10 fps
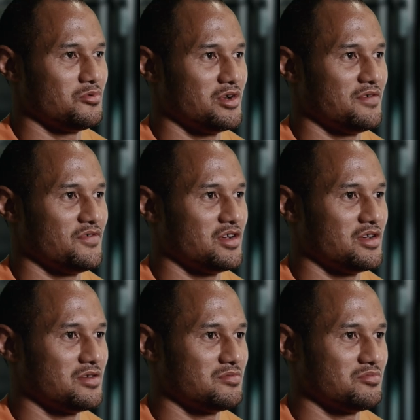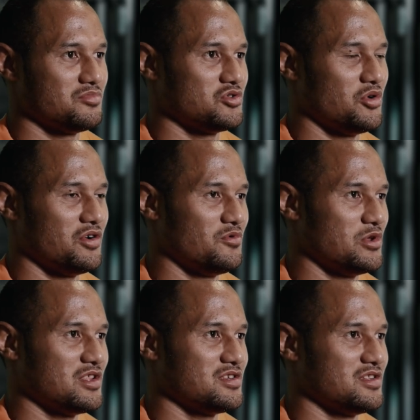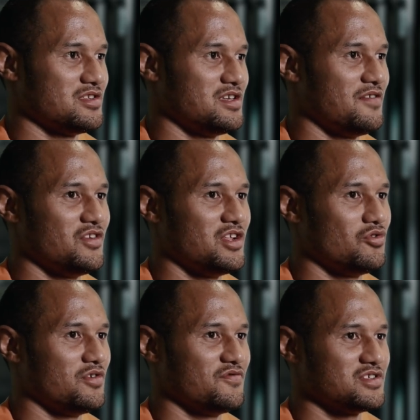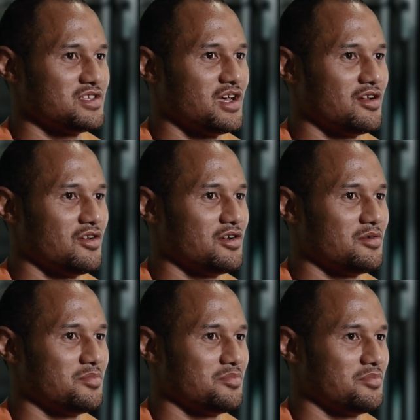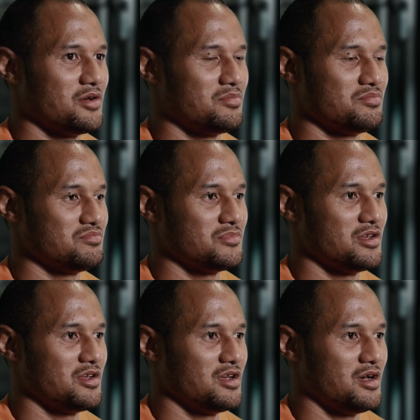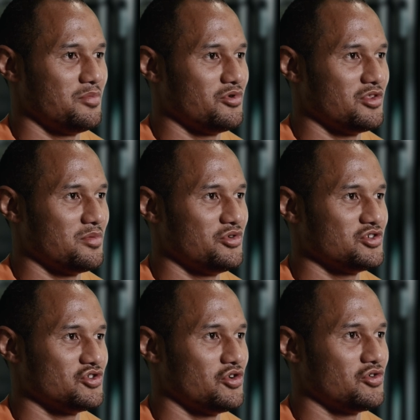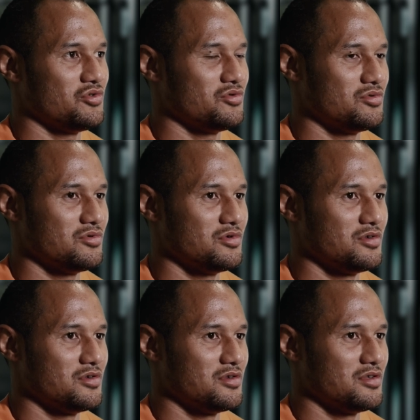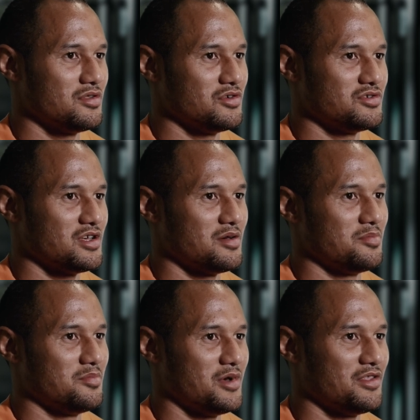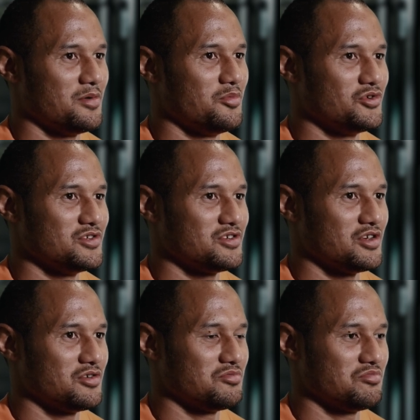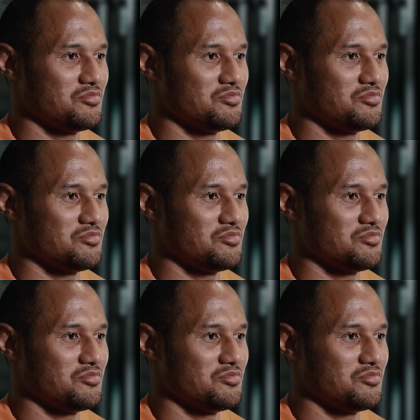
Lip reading: whatever spot, whether it's in the 17 or even the starting lineup, I'm putting the pressure on those other boys. So